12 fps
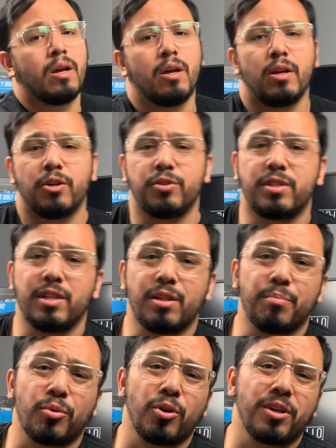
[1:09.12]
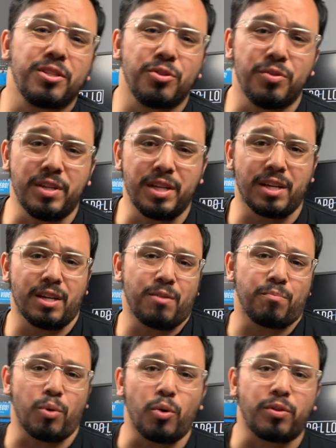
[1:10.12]
You see, the Berg is unique
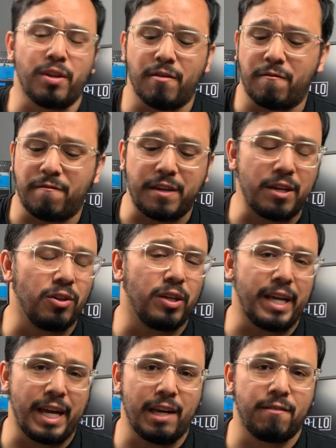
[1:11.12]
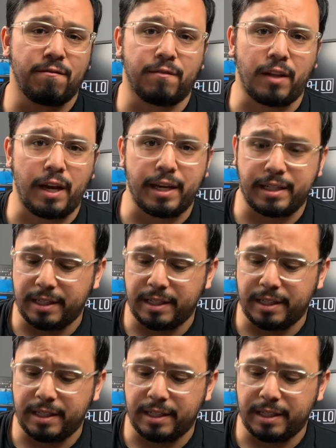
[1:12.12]
both in feel and flight.